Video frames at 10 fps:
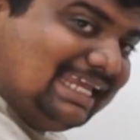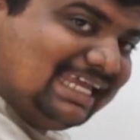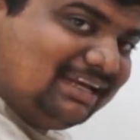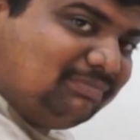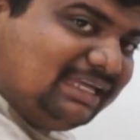
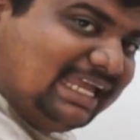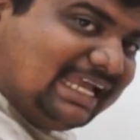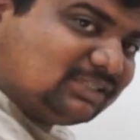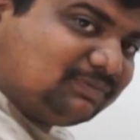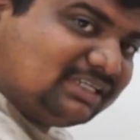can be
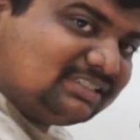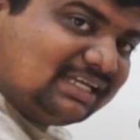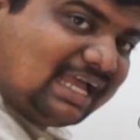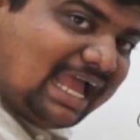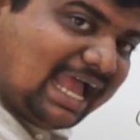
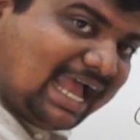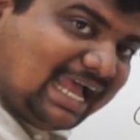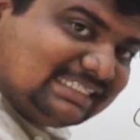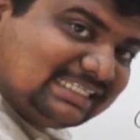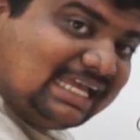expressed
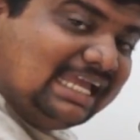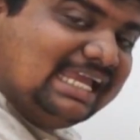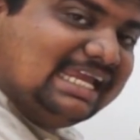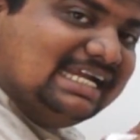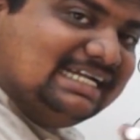as
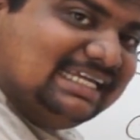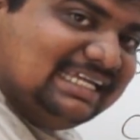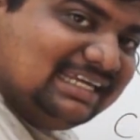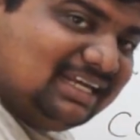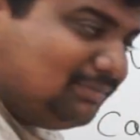
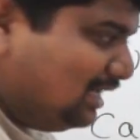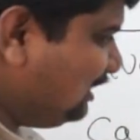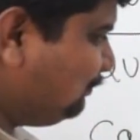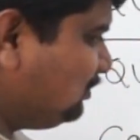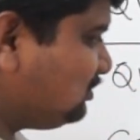integral
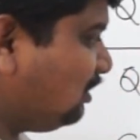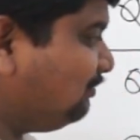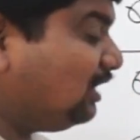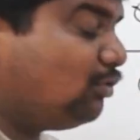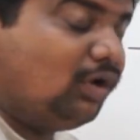multiples
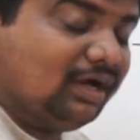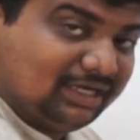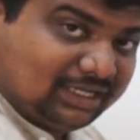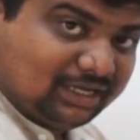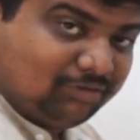of a
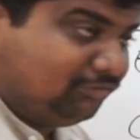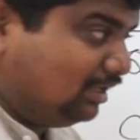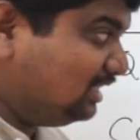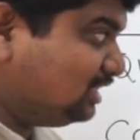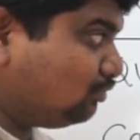quanta.
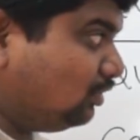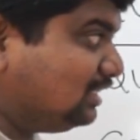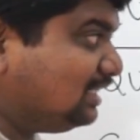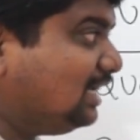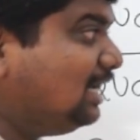Where this
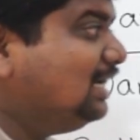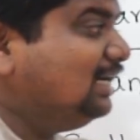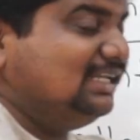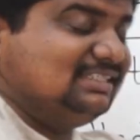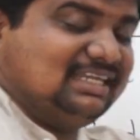quanta?
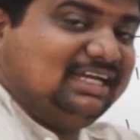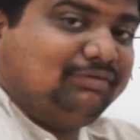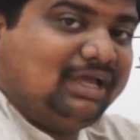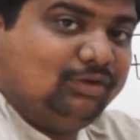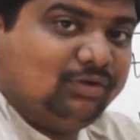Discrete
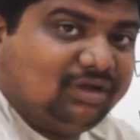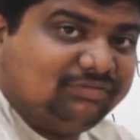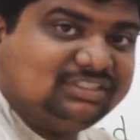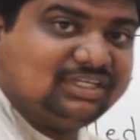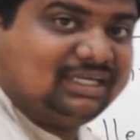value
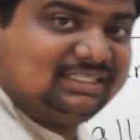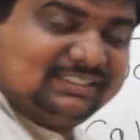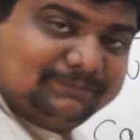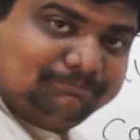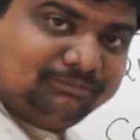of the charge.